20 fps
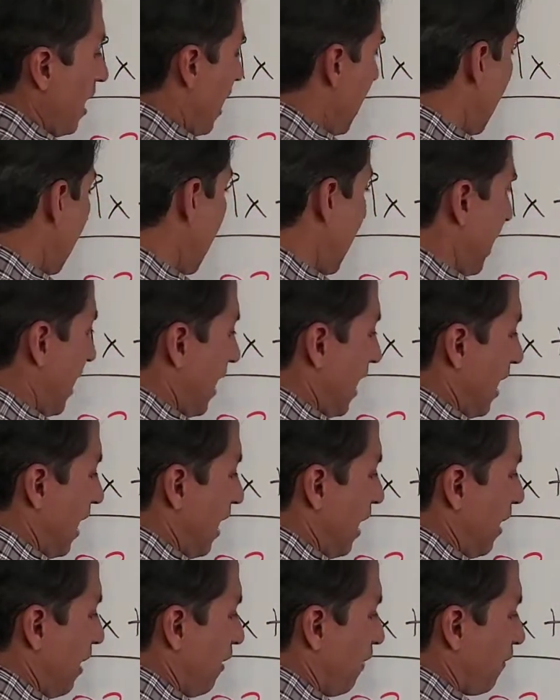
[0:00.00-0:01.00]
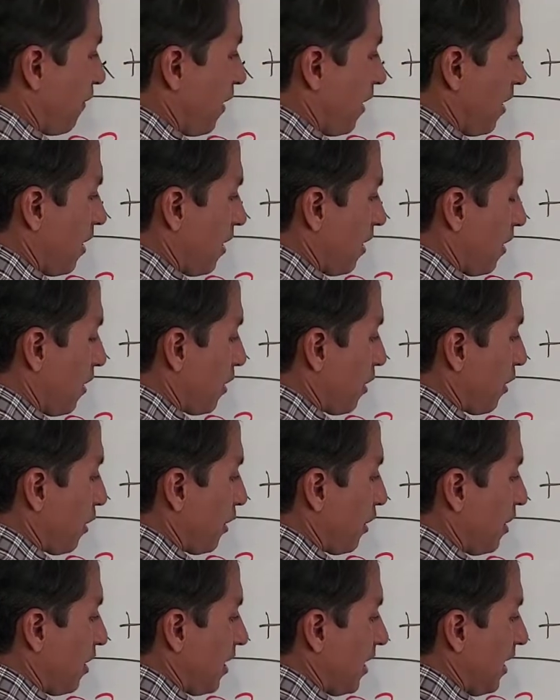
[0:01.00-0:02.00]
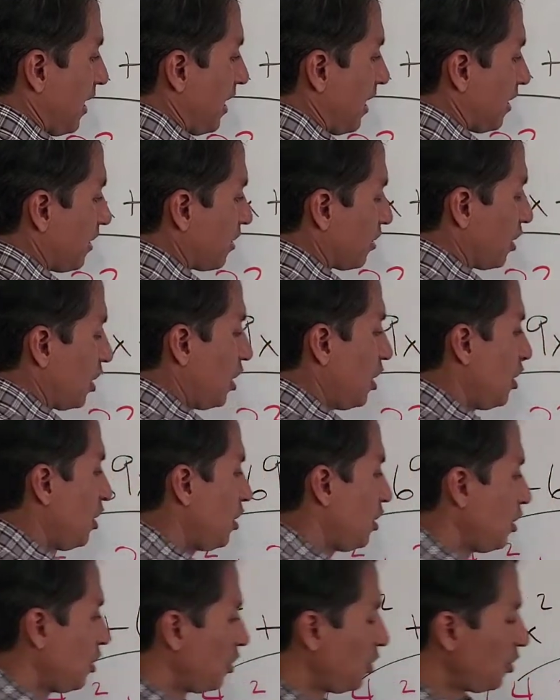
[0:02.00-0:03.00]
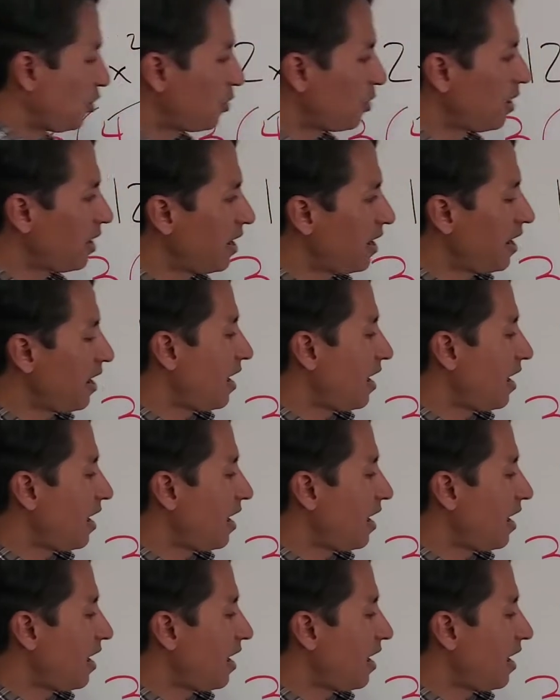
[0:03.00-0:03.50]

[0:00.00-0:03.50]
I have 30 and 2,